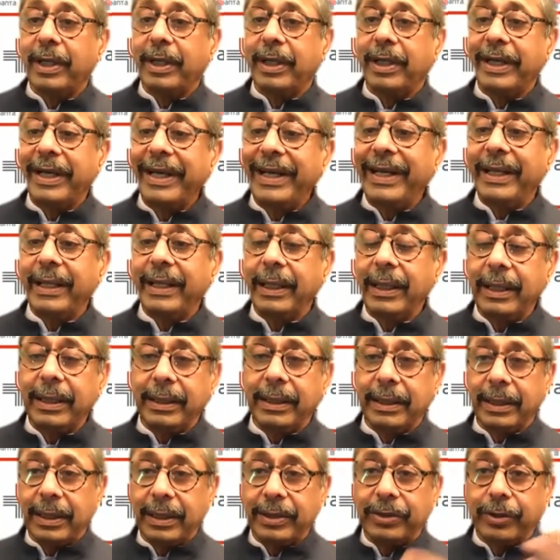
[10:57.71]

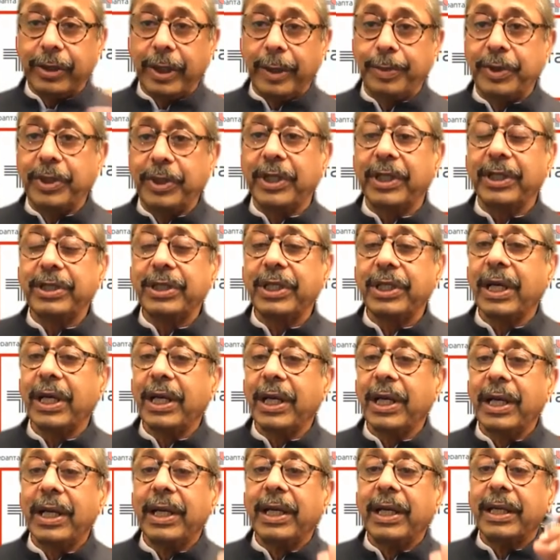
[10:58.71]
reading
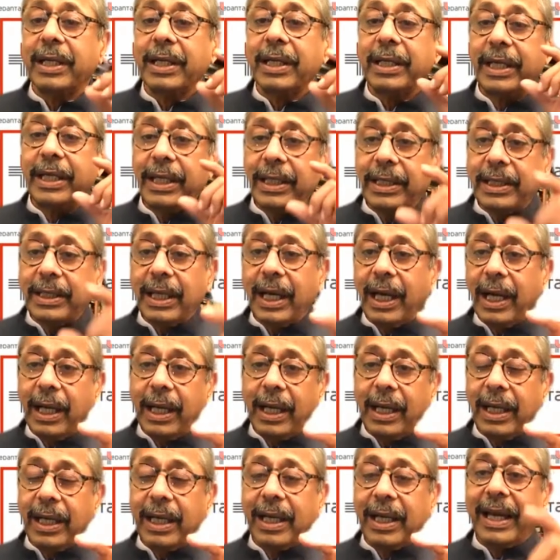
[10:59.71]
scriptures,
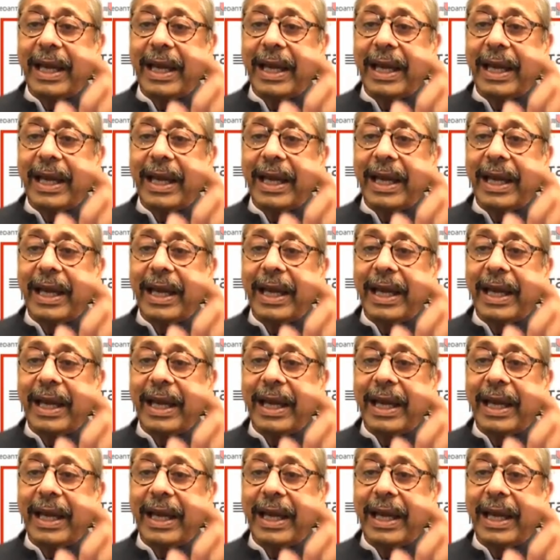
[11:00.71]
Gita